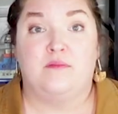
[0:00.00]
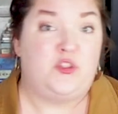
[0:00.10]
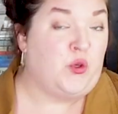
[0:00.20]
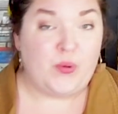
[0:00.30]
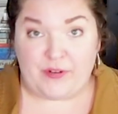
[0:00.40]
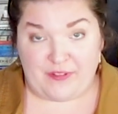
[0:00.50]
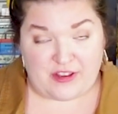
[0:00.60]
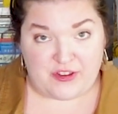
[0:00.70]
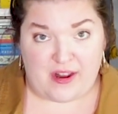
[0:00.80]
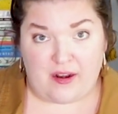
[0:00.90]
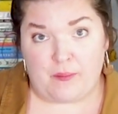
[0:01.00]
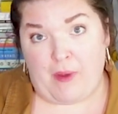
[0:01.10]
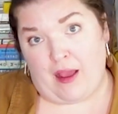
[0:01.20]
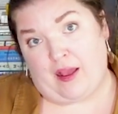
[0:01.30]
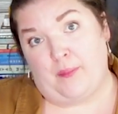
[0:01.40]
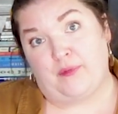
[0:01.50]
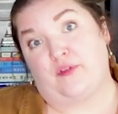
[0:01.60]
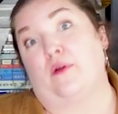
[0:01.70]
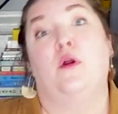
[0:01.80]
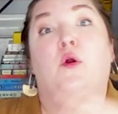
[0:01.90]
Do you want to flesh it out on mock-ups
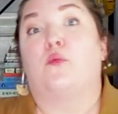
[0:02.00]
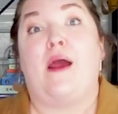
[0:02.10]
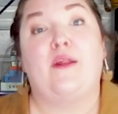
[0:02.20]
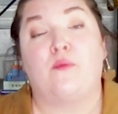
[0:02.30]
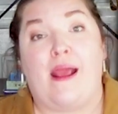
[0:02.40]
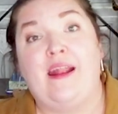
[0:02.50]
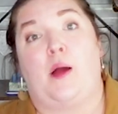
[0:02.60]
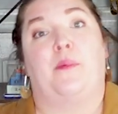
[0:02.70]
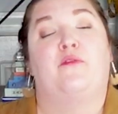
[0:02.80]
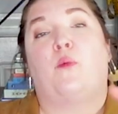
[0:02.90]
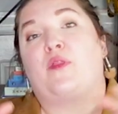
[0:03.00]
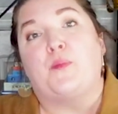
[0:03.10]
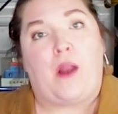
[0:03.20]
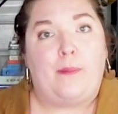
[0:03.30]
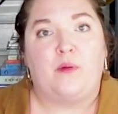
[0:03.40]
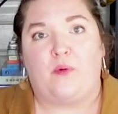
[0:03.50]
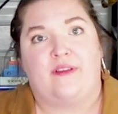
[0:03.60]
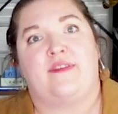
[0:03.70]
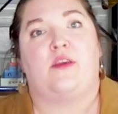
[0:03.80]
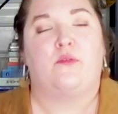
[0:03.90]
or write a write-up of what the problem
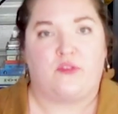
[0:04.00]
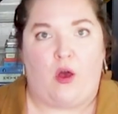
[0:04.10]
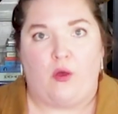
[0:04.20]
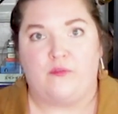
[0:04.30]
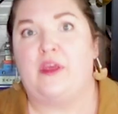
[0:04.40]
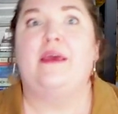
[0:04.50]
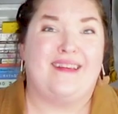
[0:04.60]
was that you solved?